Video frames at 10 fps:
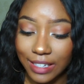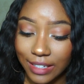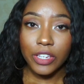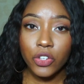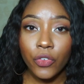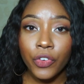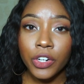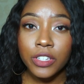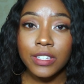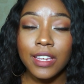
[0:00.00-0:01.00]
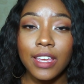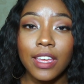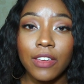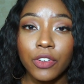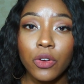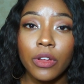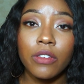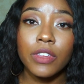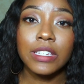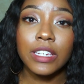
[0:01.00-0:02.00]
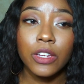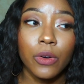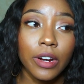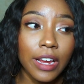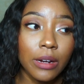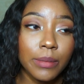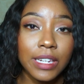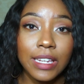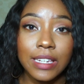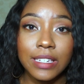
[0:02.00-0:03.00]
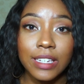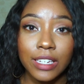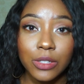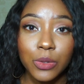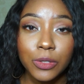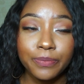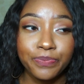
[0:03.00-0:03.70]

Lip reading: Okay, so first, if you're going to visit your airmen in tech school,